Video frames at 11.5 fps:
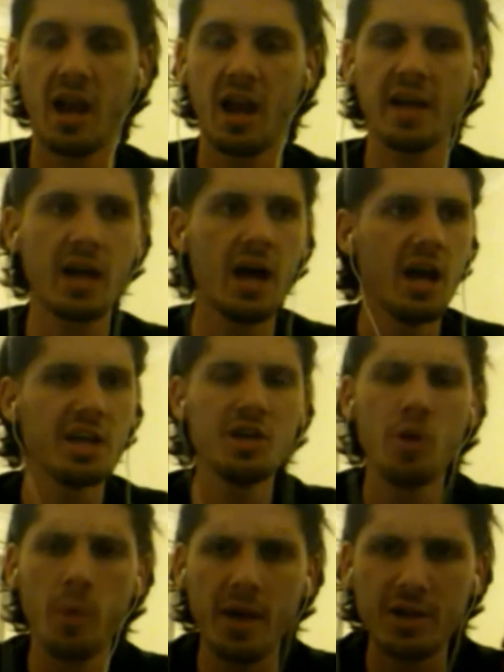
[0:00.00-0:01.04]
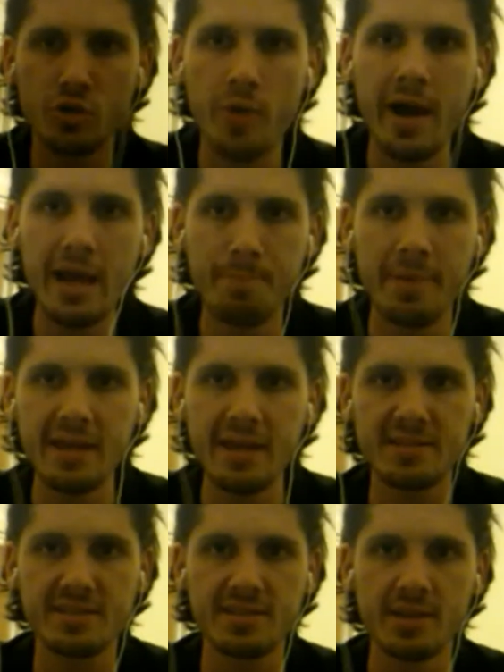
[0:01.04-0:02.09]
like, you know, like Dre
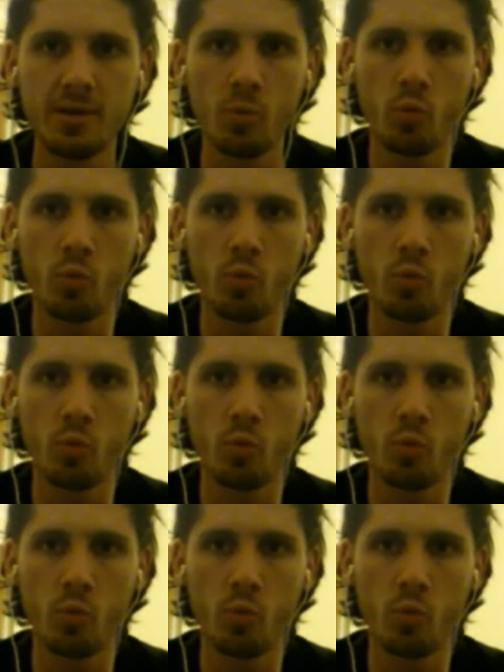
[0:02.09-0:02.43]
Beats